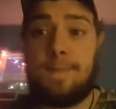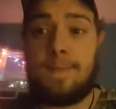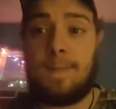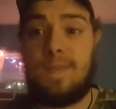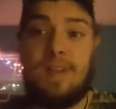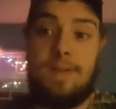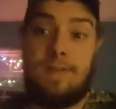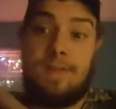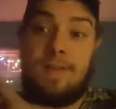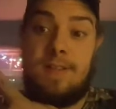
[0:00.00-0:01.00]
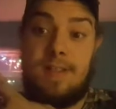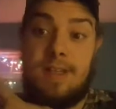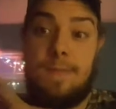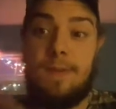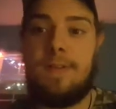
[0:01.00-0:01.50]
until it's
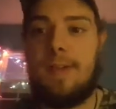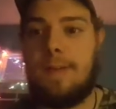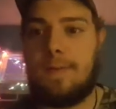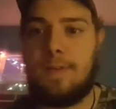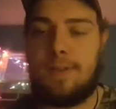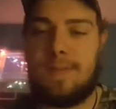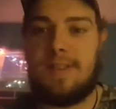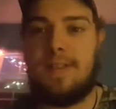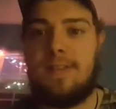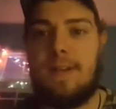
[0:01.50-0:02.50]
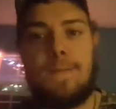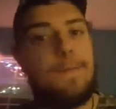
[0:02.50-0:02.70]
December, got Christmas lights up.